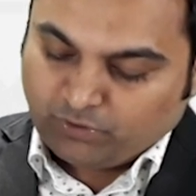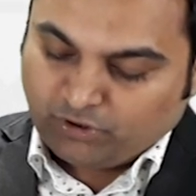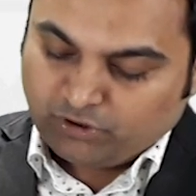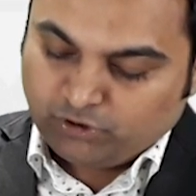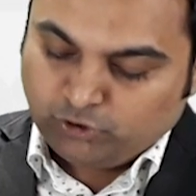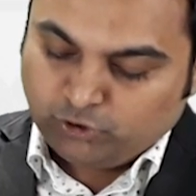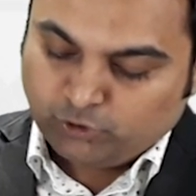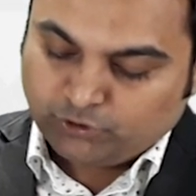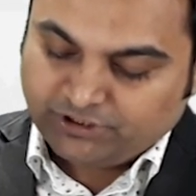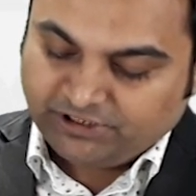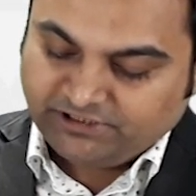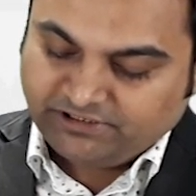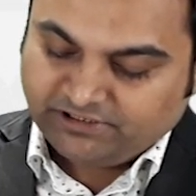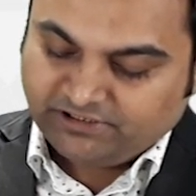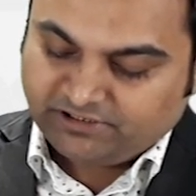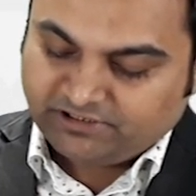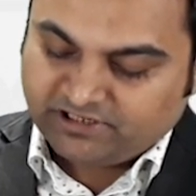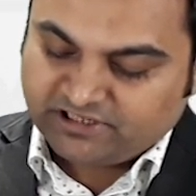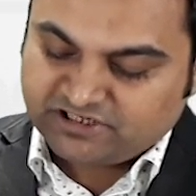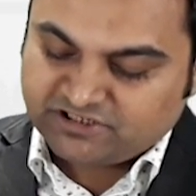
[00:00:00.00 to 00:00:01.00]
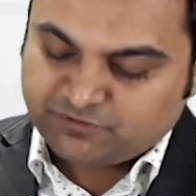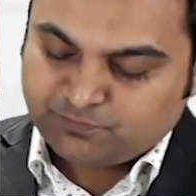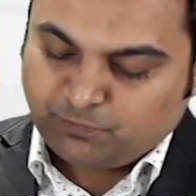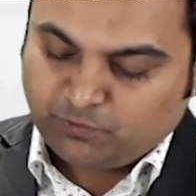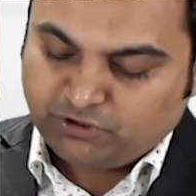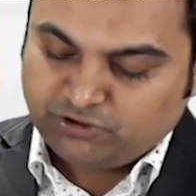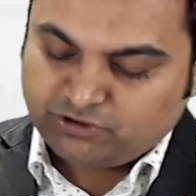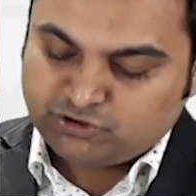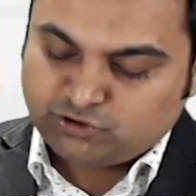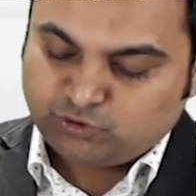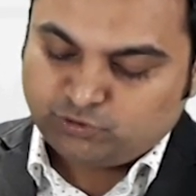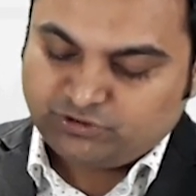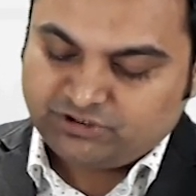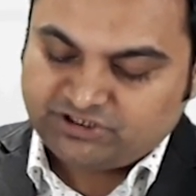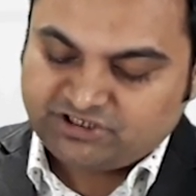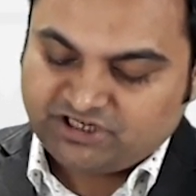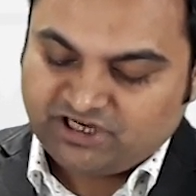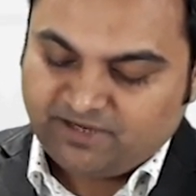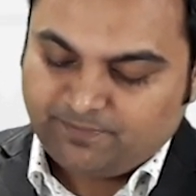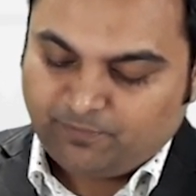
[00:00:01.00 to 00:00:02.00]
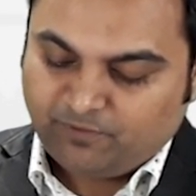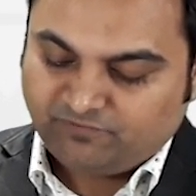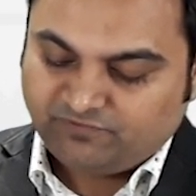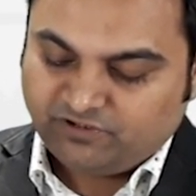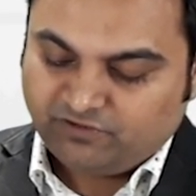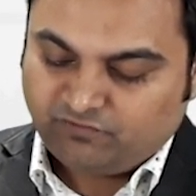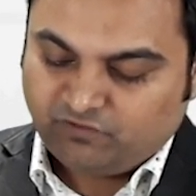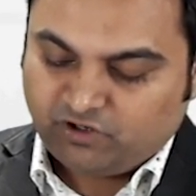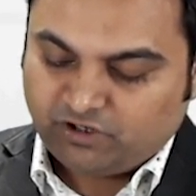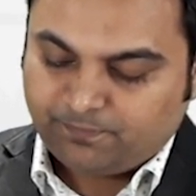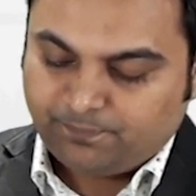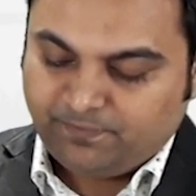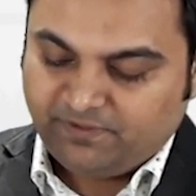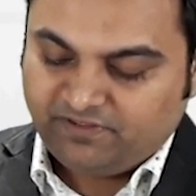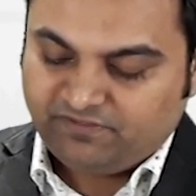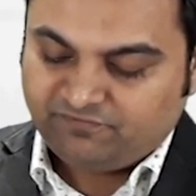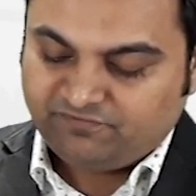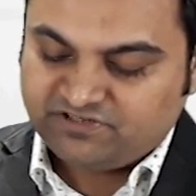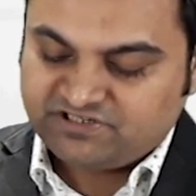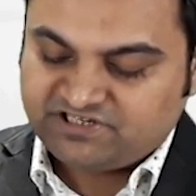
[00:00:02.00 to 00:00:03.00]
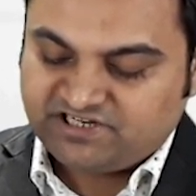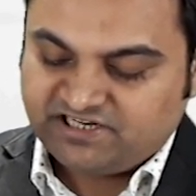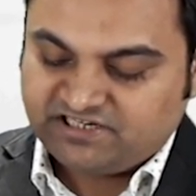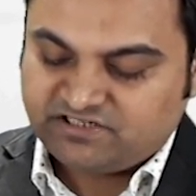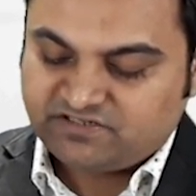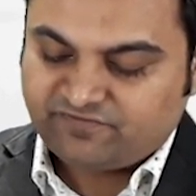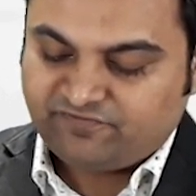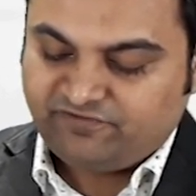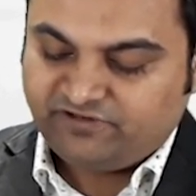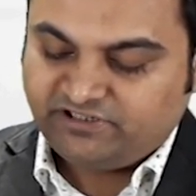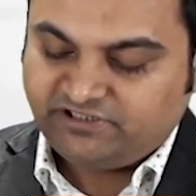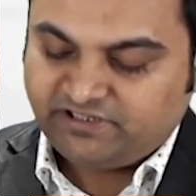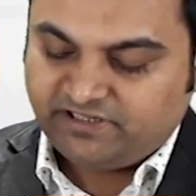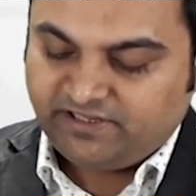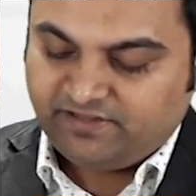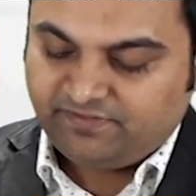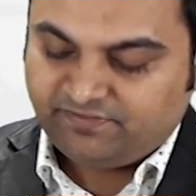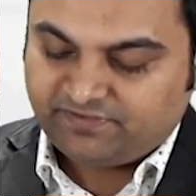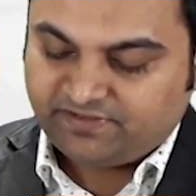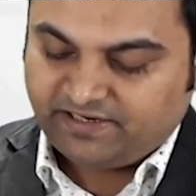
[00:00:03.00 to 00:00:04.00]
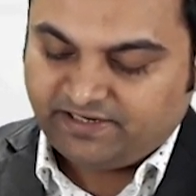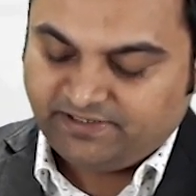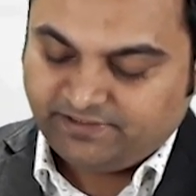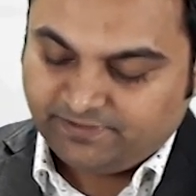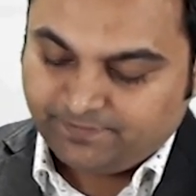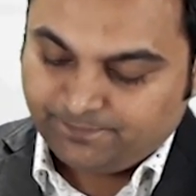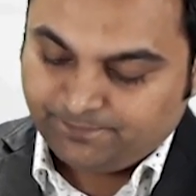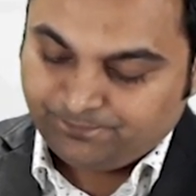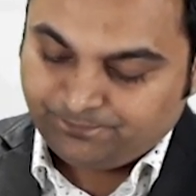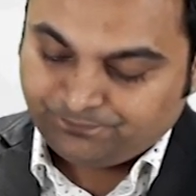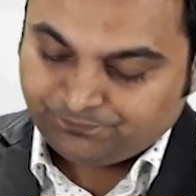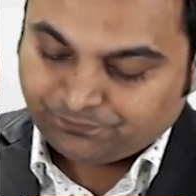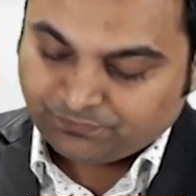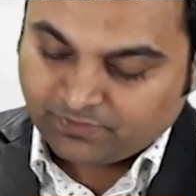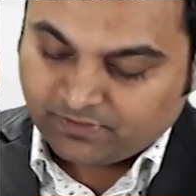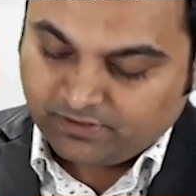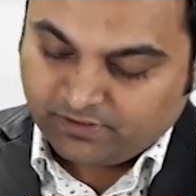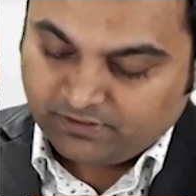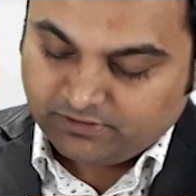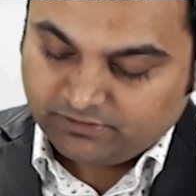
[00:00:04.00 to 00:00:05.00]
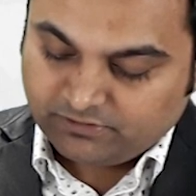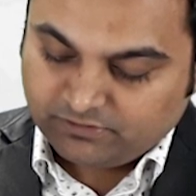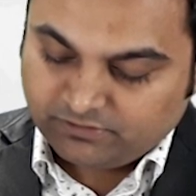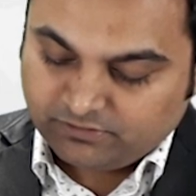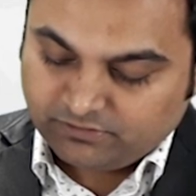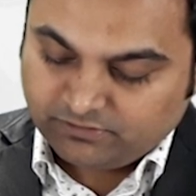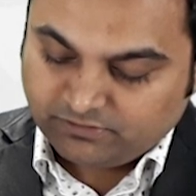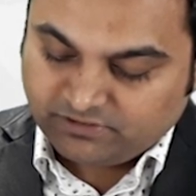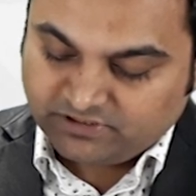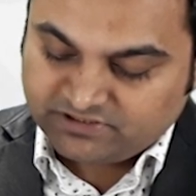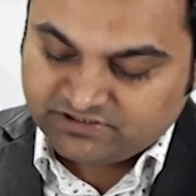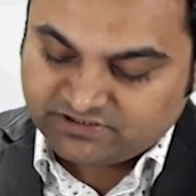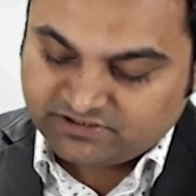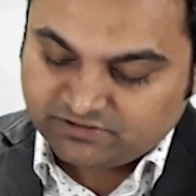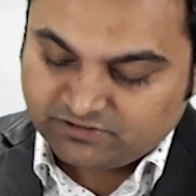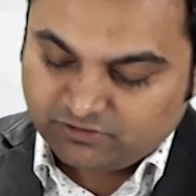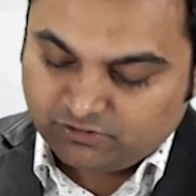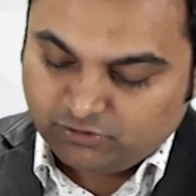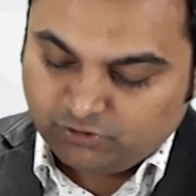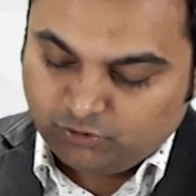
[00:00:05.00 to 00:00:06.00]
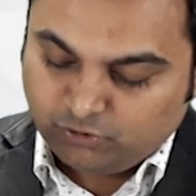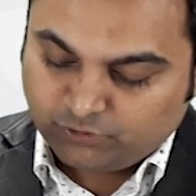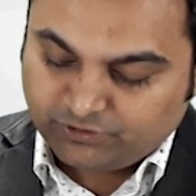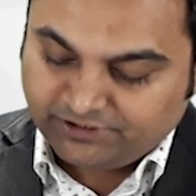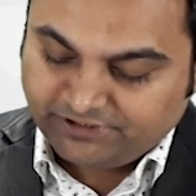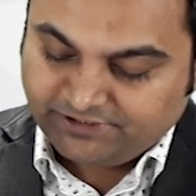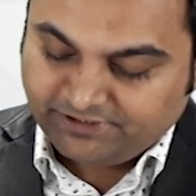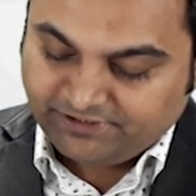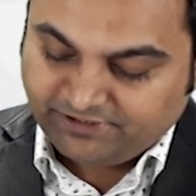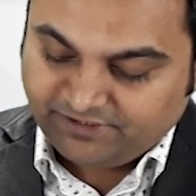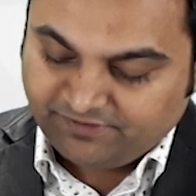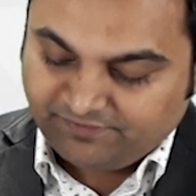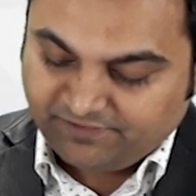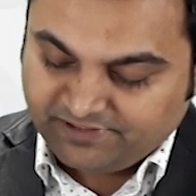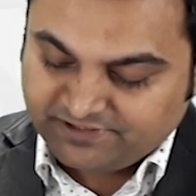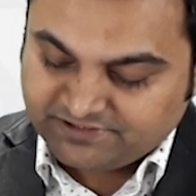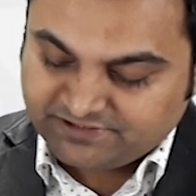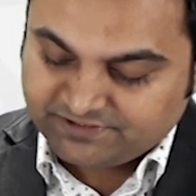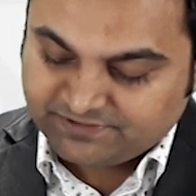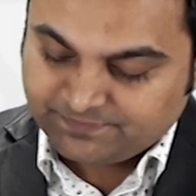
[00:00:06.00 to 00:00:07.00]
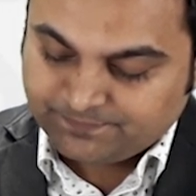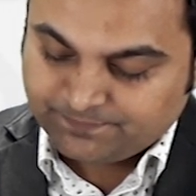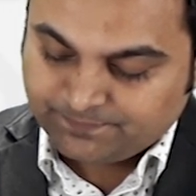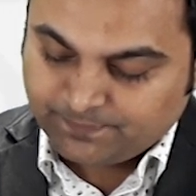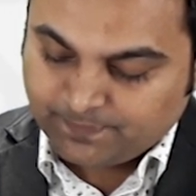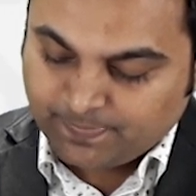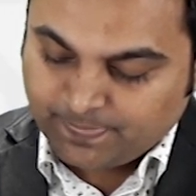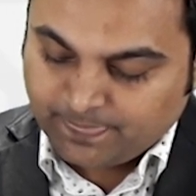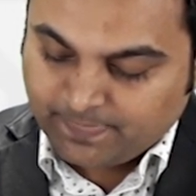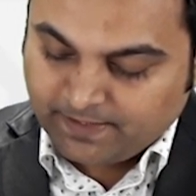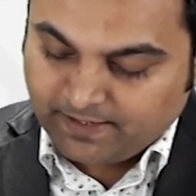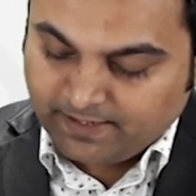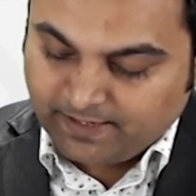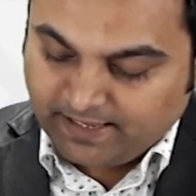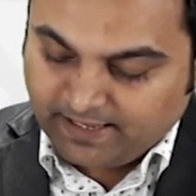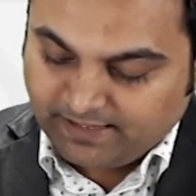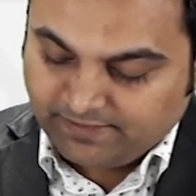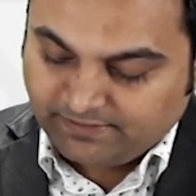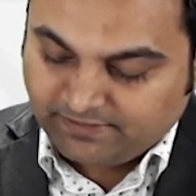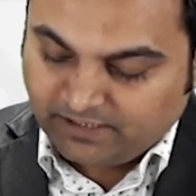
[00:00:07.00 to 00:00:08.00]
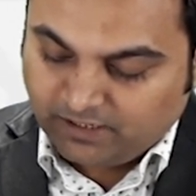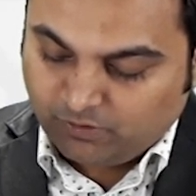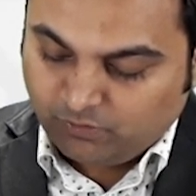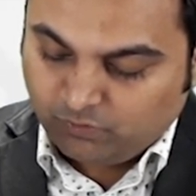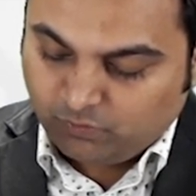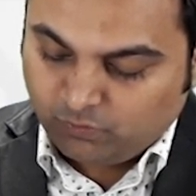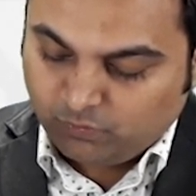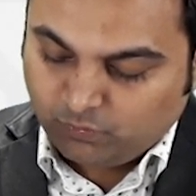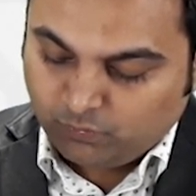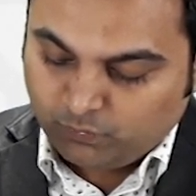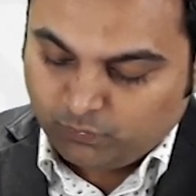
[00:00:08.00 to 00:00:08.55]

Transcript: locator corresponds to the shape of the workpiece which gets fit inside this locating device. And now